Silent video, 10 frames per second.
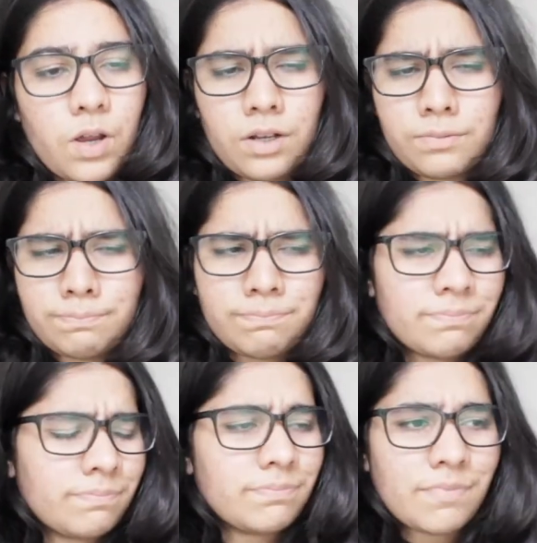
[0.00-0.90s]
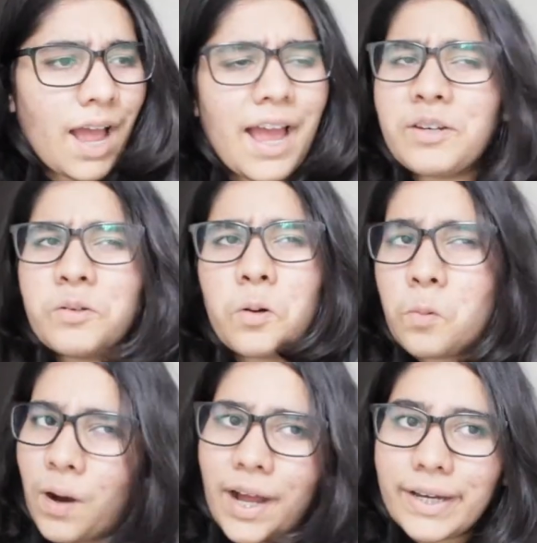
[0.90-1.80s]
I don't know
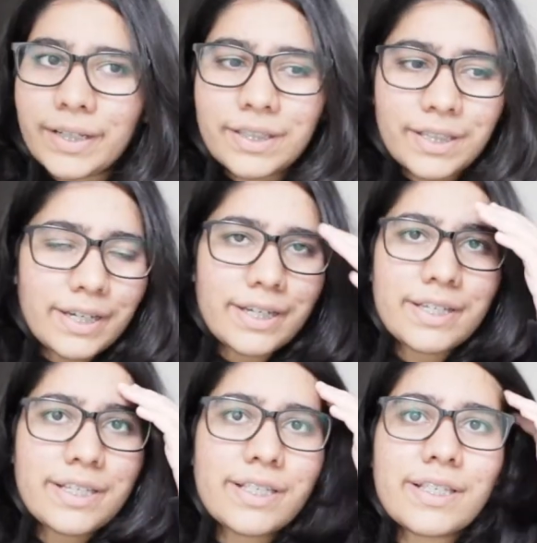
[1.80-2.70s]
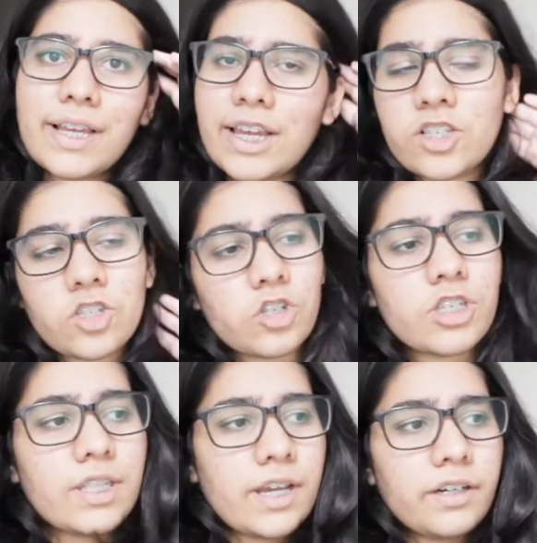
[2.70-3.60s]
why that is. It's
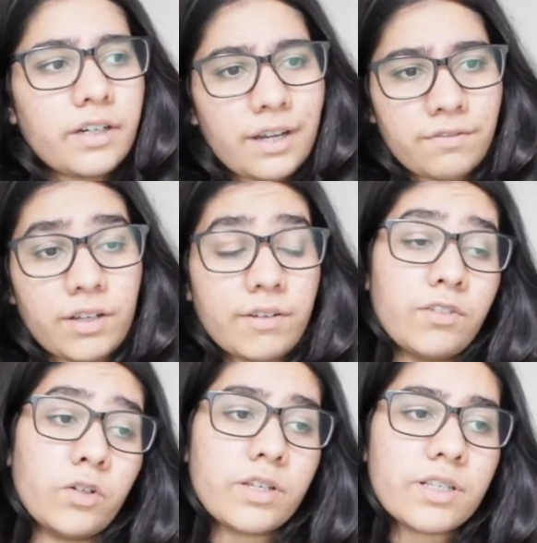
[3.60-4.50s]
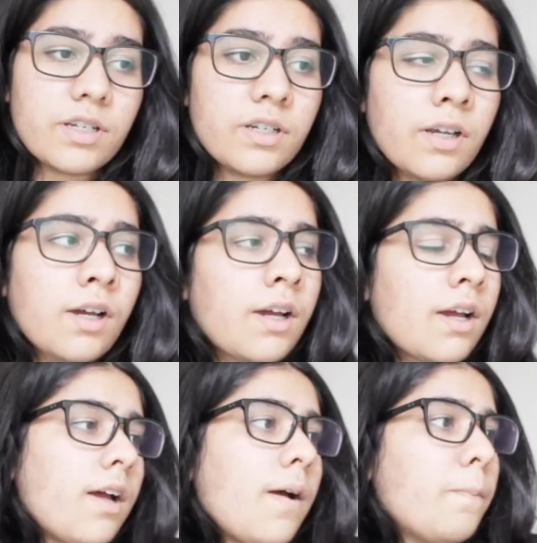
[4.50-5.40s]
just there. I've noticed it.
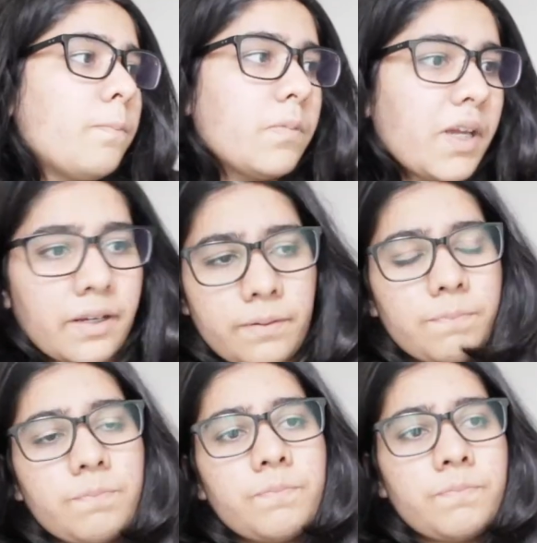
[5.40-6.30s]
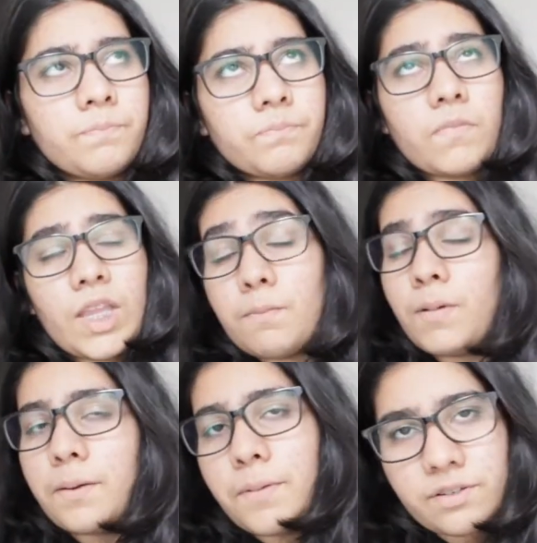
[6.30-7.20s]
Like,
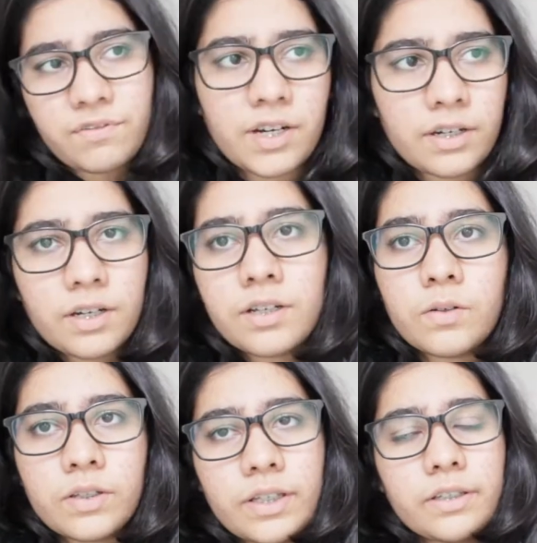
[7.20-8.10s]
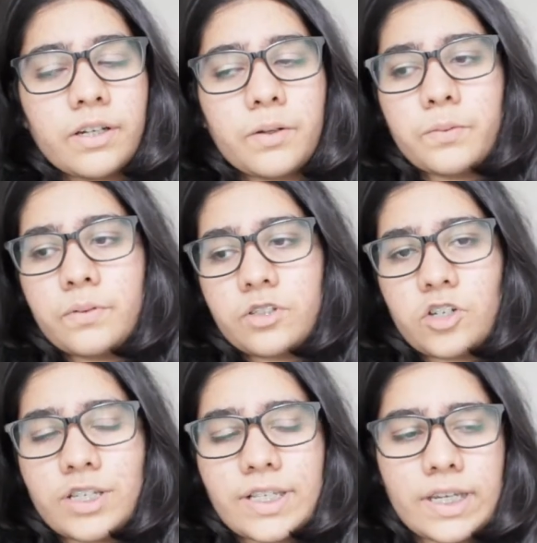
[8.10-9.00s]
my best friend the other day,
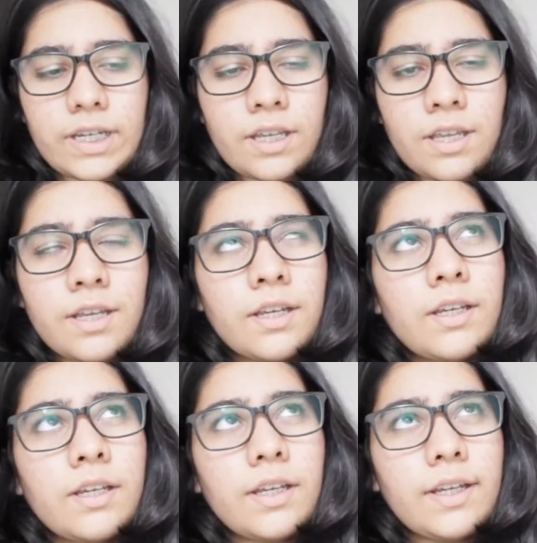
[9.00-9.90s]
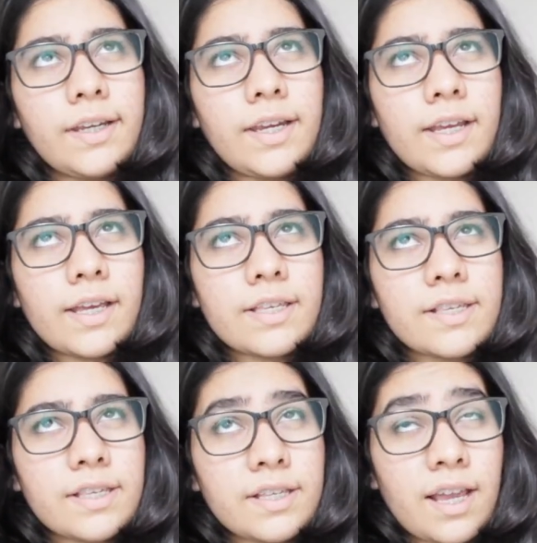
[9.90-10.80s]
she is an
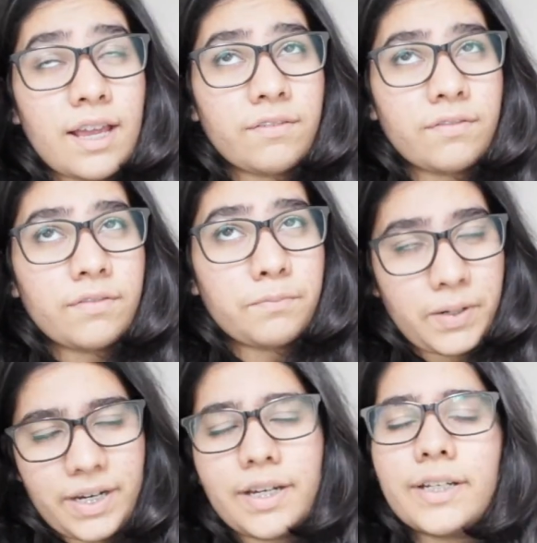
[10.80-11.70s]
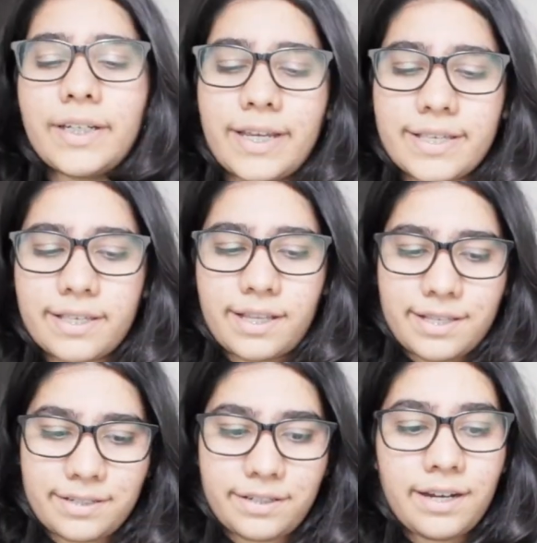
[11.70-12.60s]
ESFP. Yes,
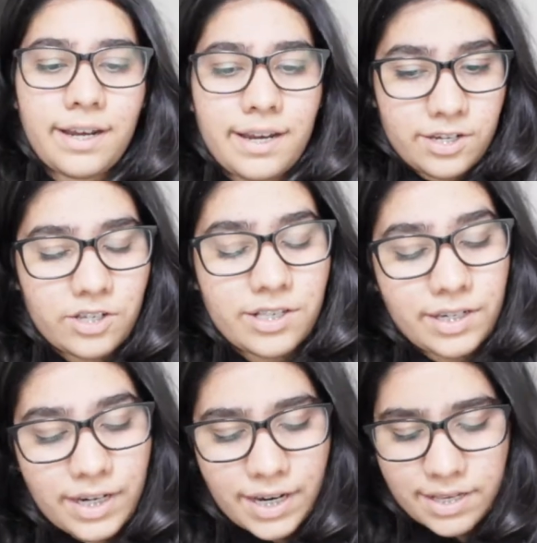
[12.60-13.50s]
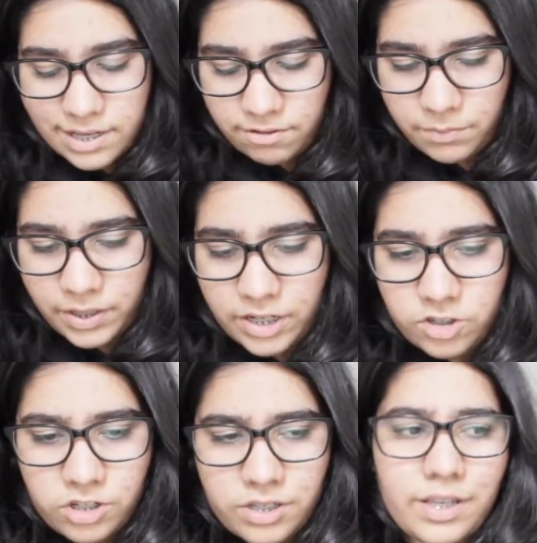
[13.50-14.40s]
that's her. She's an ESFP,
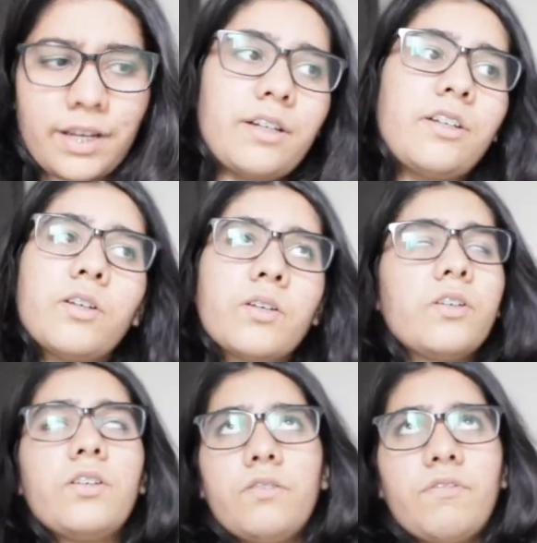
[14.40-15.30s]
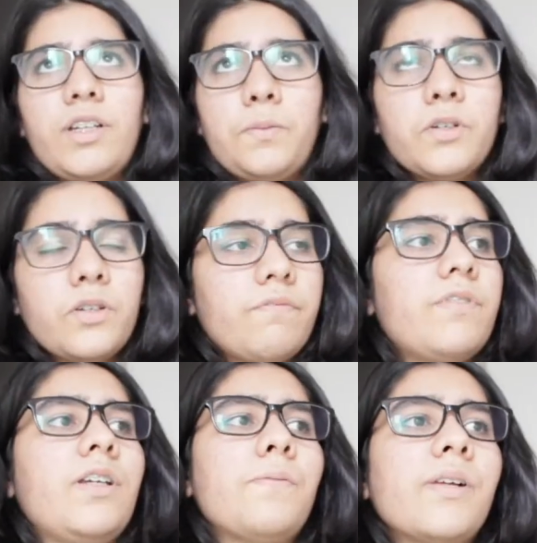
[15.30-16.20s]
and she's like, you're not very emotive.
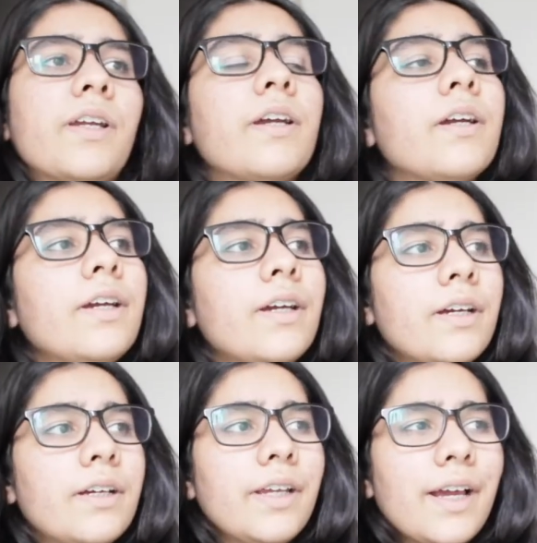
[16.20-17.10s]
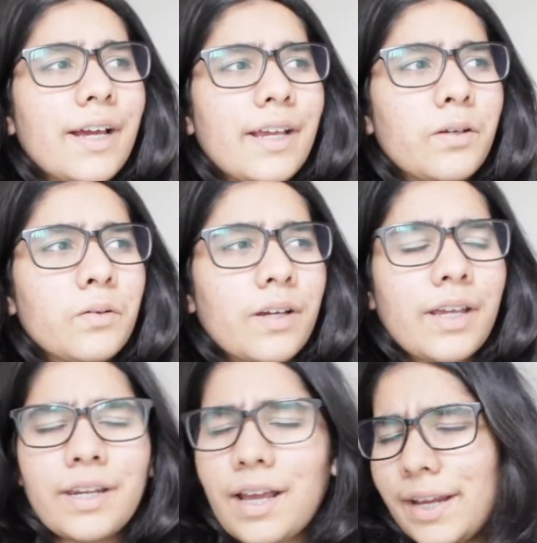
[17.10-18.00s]
And I'm like, yeah, I know.
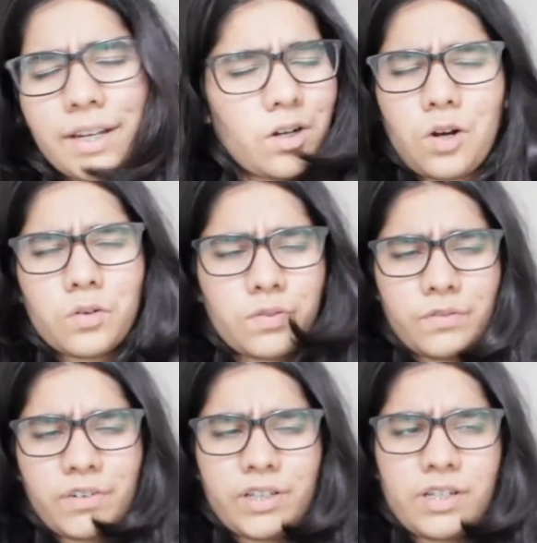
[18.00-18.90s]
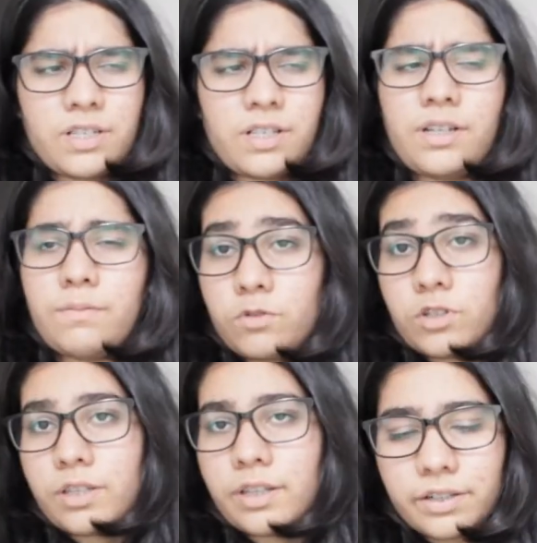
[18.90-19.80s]
And I get awkward very easily with
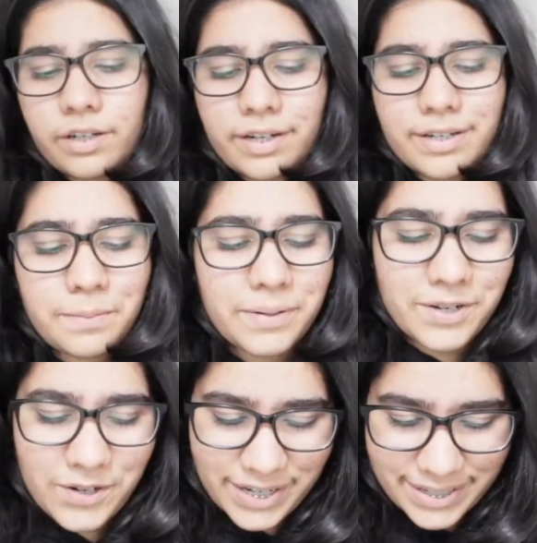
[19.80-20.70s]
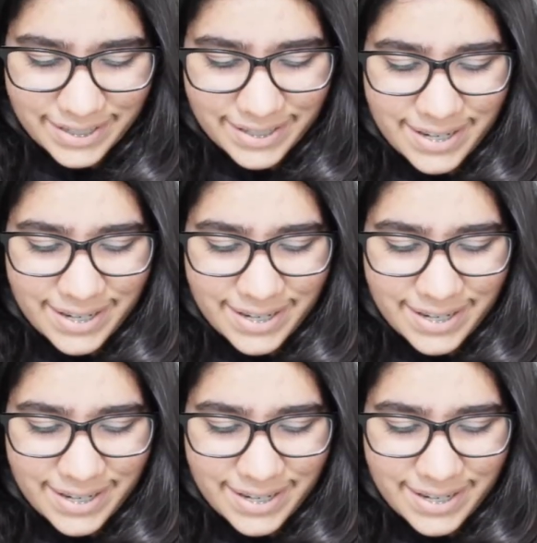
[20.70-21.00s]
another INTP trait.